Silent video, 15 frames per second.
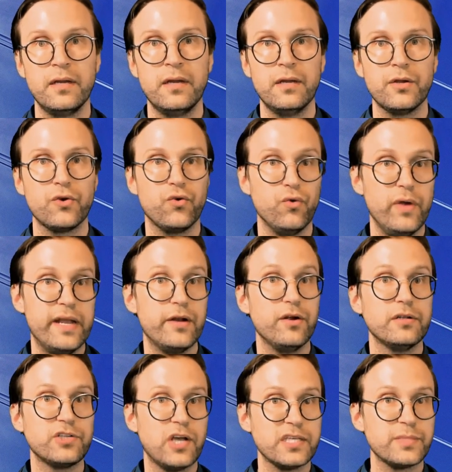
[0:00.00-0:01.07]
greater
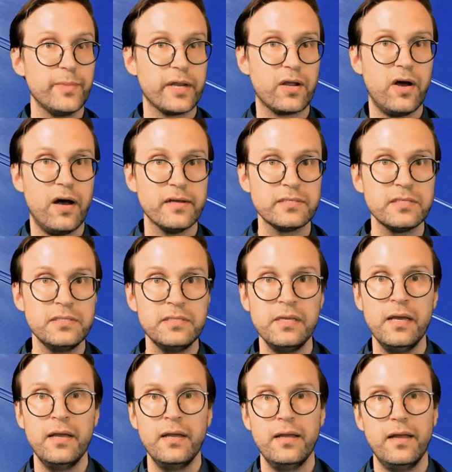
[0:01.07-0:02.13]
adjustment costs.
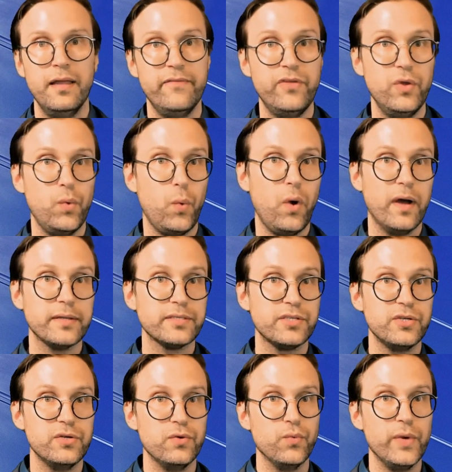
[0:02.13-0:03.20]
If you want
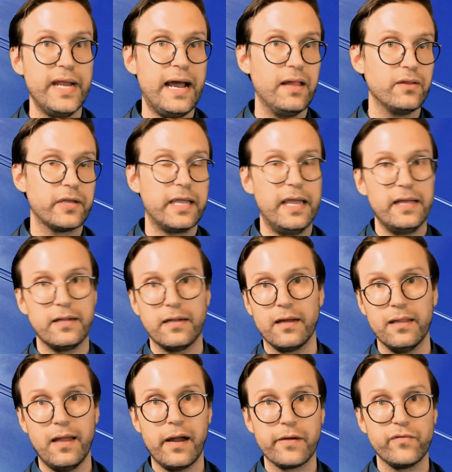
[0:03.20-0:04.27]
to reallocate a
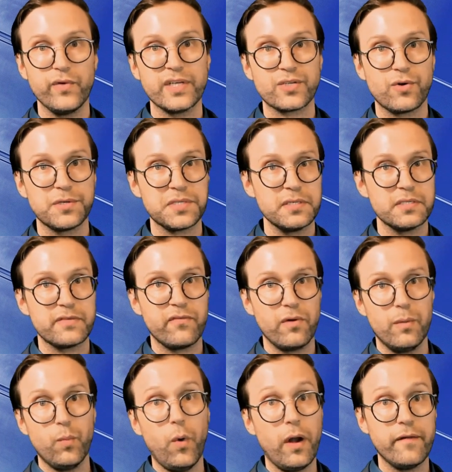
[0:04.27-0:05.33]
lot of resources
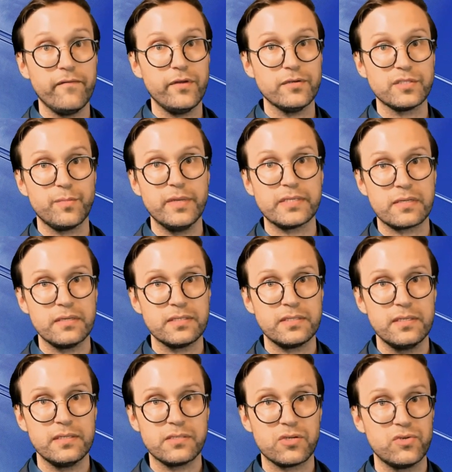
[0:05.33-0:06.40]
from one of those
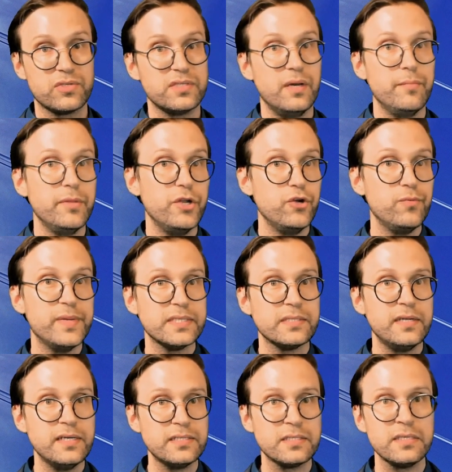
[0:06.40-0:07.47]
businesses to some new
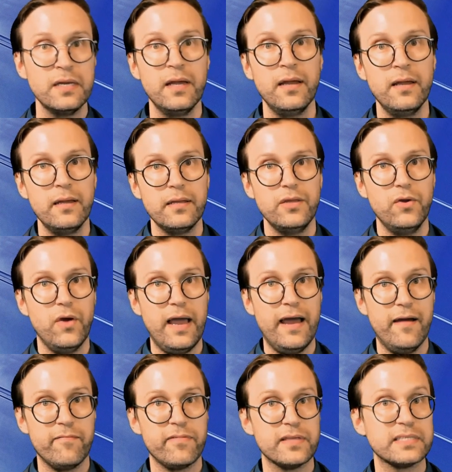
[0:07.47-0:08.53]
business, you
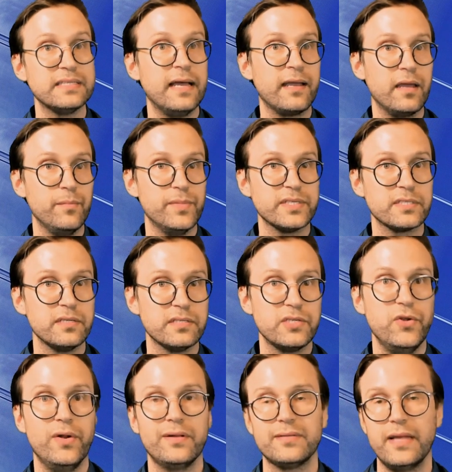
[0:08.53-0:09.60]
have the second business
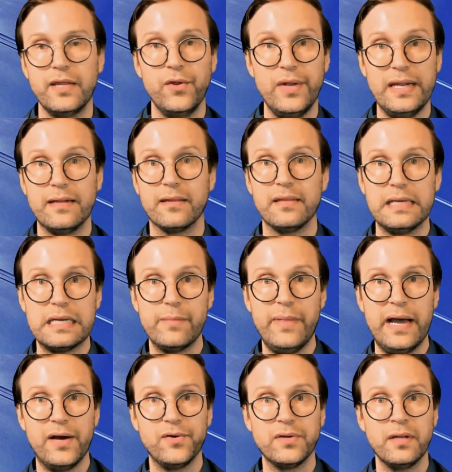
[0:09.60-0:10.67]
unit that you need to think
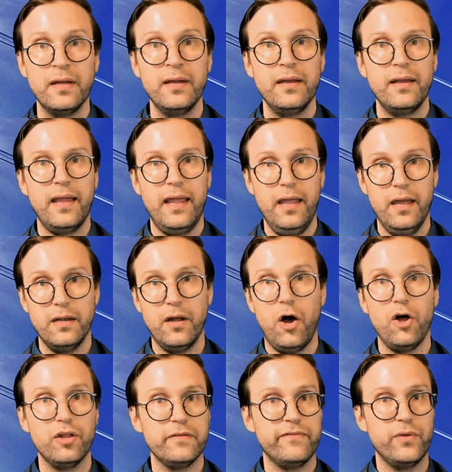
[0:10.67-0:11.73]
about and
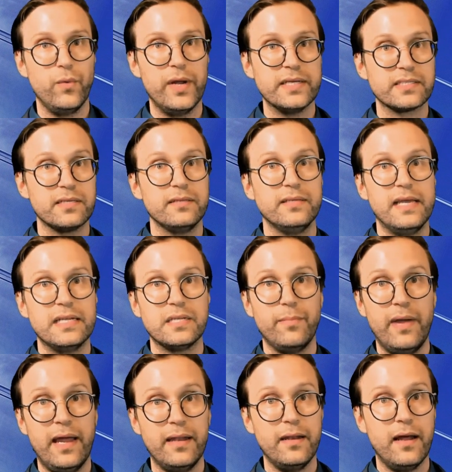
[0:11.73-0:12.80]
all of the ways that they
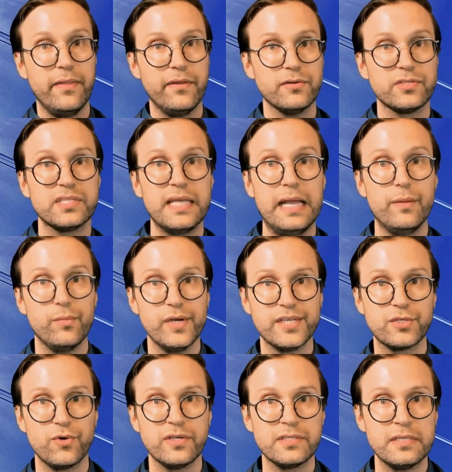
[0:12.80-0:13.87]
depend on those same
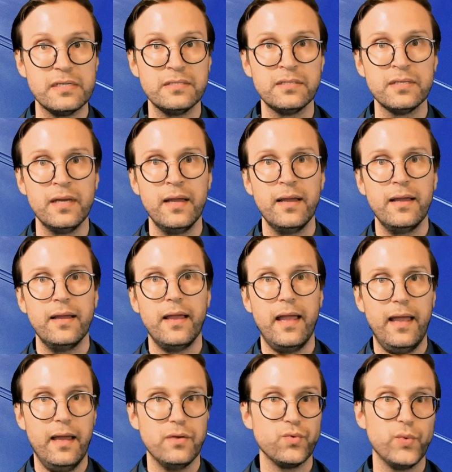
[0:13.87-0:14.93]
resources,
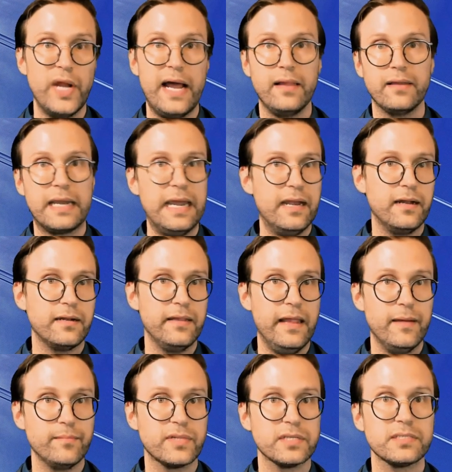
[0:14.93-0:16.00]
and reallocating
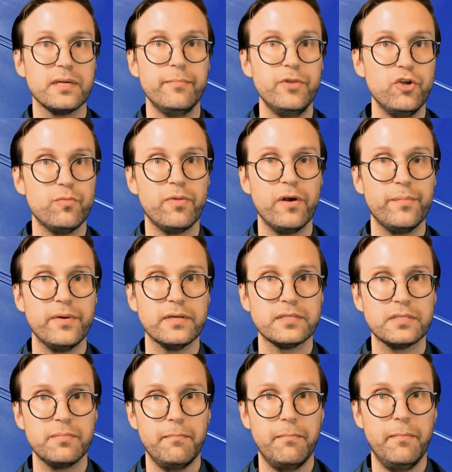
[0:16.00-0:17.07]
them to some new
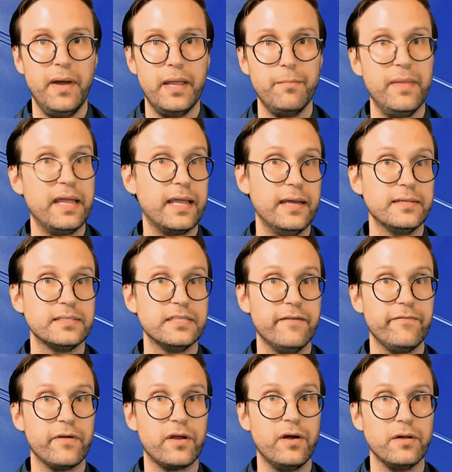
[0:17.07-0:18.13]
purpose might make it
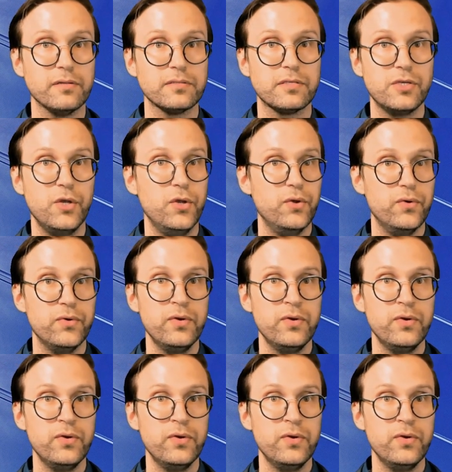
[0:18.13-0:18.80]
difficult to